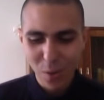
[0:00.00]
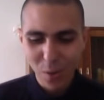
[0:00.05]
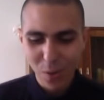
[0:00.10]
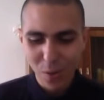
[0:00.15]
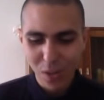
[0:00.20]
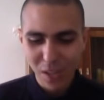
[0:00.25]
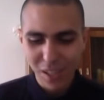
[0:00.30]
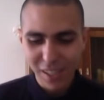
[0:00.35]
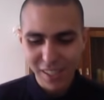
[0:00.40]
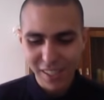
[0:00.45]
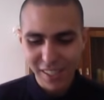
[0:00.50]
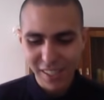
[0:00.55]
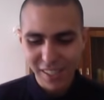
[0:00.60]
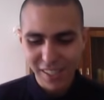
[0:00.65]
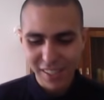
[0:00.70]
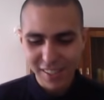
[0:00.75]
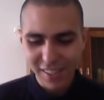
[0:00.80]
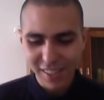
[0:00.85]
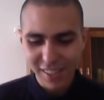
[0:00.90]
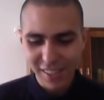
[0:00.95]
well, yeah,
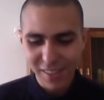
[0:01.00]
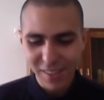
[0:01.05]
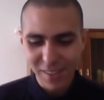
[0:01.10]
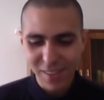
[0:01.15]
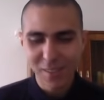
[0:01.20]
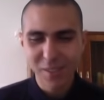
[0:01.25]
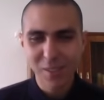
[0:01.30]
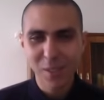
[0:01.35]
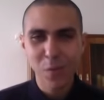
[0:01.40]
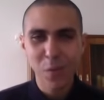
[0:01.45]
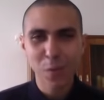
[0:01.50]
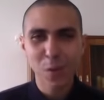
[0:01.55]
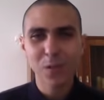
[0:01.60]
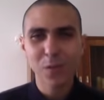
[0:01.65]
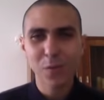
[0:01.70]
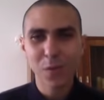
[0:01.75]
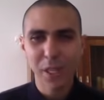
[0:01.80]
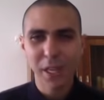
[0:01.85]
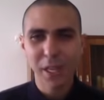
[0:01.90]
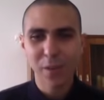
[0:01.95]
that was
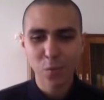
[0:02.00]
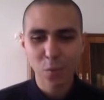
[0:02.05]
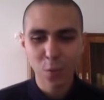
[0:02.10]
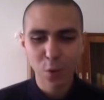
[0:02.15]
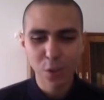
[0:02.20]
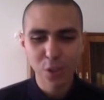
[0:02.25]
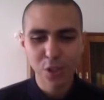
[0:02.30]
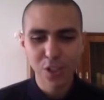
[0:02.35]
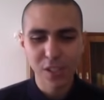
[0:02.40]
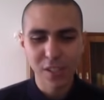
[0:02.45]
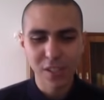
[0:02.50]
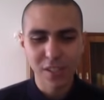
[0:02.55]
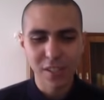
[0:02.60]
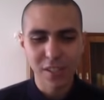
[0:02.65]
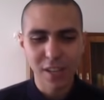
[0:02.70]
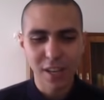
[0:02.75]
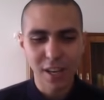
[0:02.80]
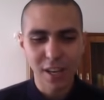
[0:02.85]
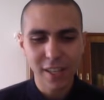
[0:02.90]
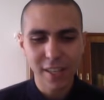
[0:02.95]
very unfortunate.
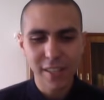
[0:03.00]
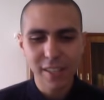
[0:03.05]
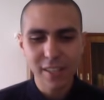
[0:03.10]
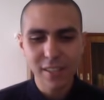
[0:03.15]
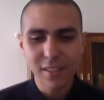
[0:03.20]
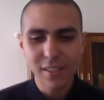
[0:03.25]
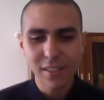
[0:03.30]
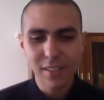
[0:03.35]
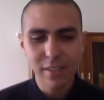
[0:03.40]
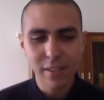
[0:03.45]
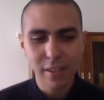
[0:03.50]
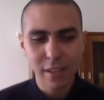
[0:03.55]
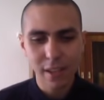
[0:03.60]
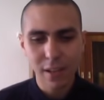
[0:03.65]
I guess.